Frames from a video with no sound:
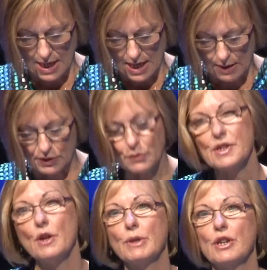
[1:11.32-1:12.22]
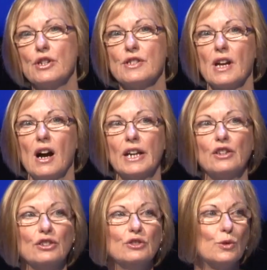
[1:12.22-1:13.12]
It was also because I
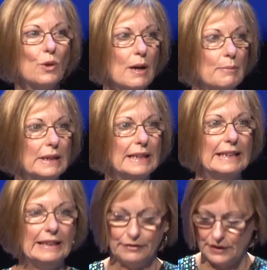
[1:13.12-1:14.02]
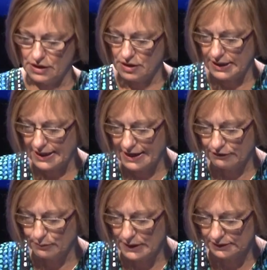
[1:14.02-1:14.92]
couldn't quite believe that I,
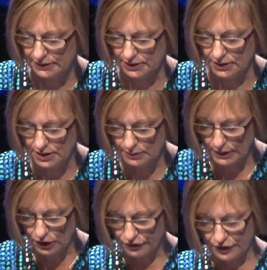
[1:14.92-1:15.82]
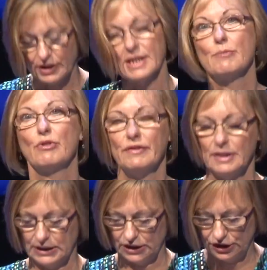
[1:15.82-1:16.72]
Karen Middleton, had been offered this
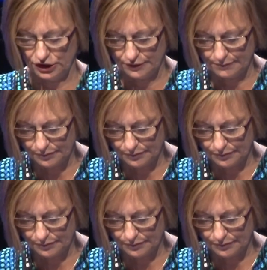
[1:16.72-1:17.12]
privilege,